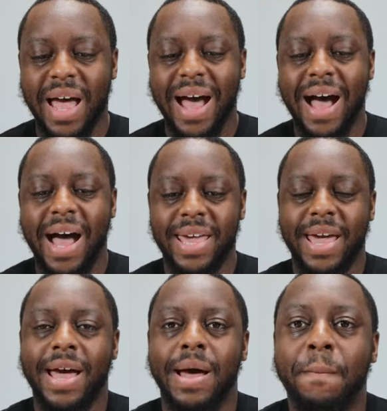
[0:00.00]

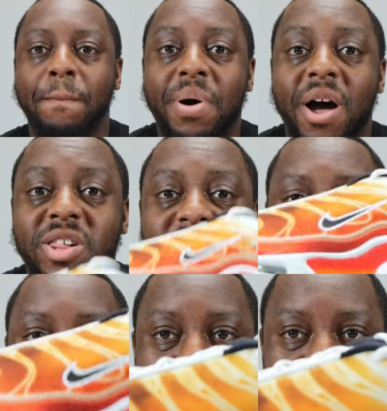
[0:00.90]
Purchase
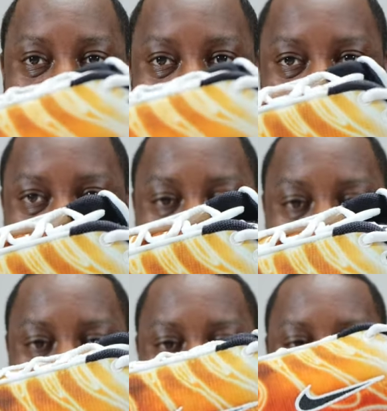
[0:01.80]
links for these
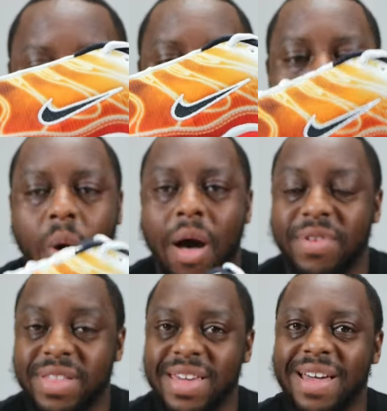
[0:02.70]
and all
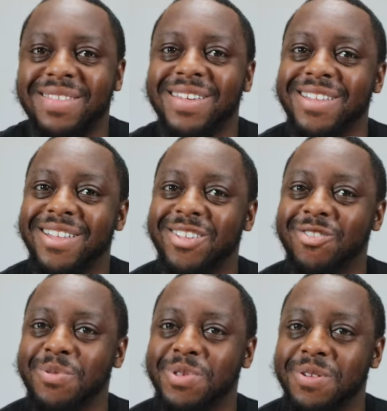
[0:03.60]
other TNs in the
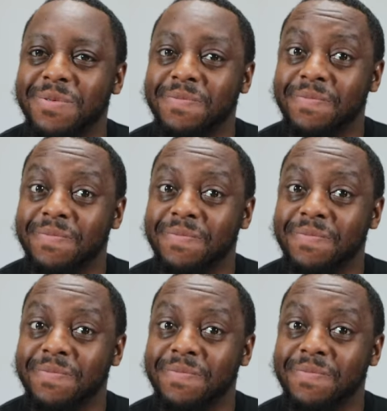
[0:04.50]
description.